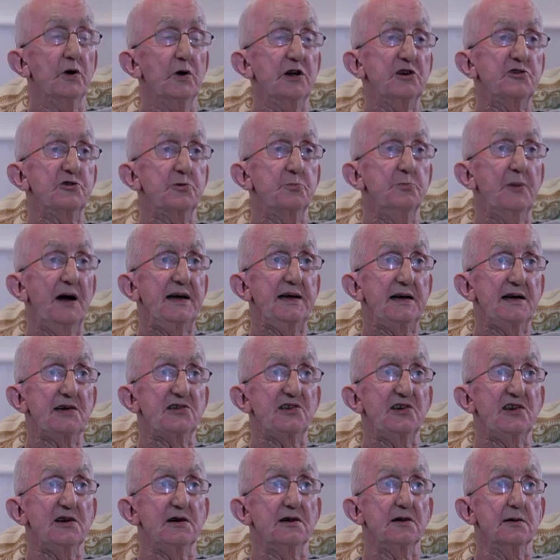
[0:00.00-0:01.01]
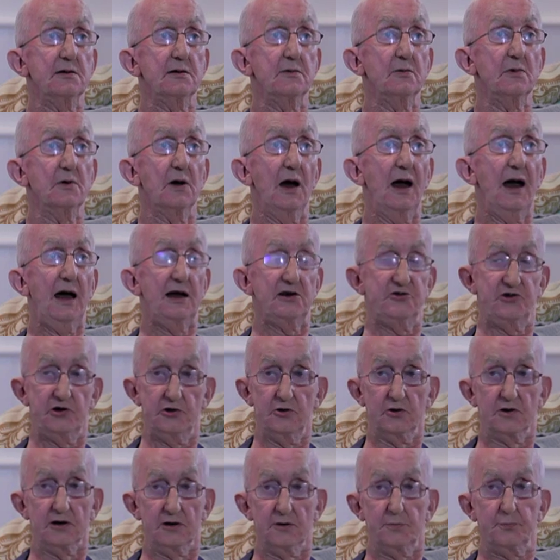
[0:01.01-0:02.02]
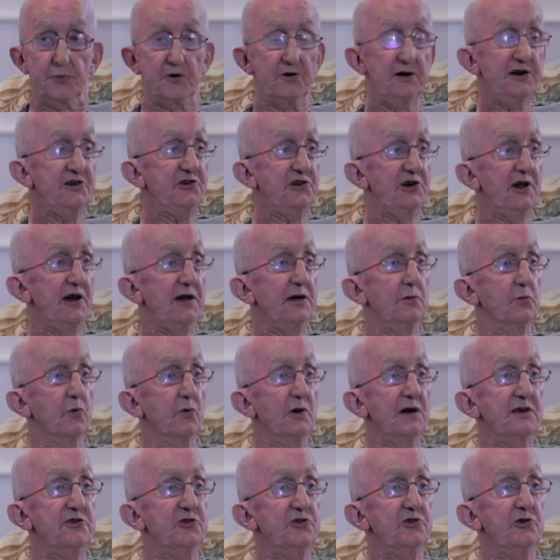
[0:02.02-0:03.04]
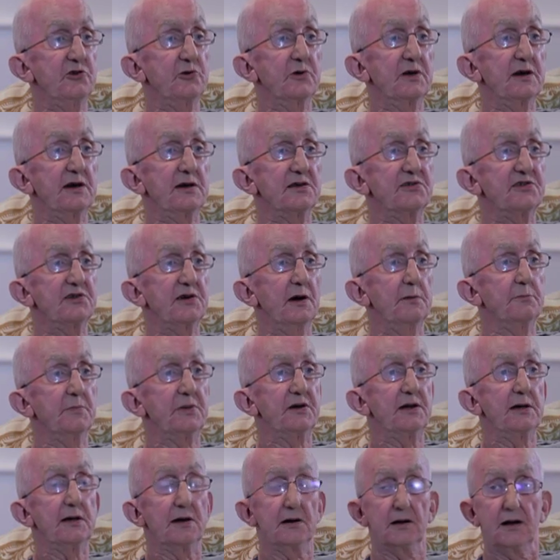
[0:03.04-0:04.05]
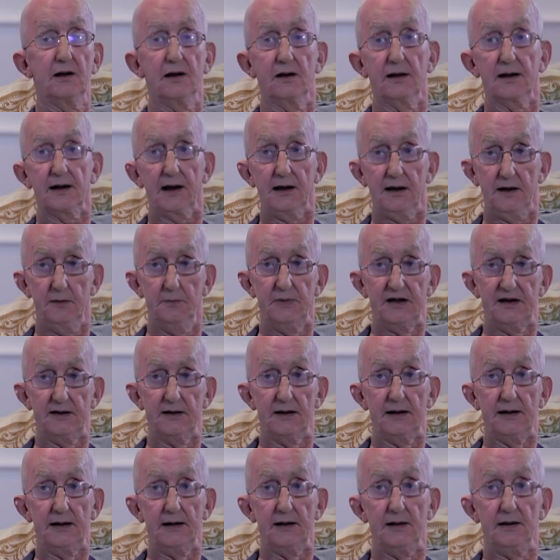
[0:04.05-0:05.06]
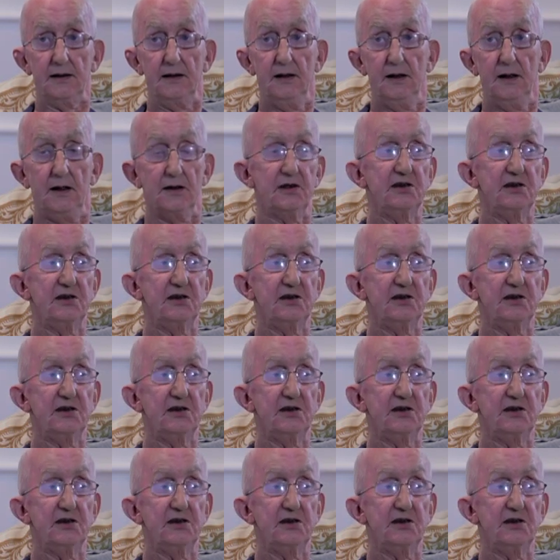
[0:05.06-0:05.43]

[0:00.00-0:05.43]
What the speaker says: which makes it, as you can appreciate, once you get somebody like him in there,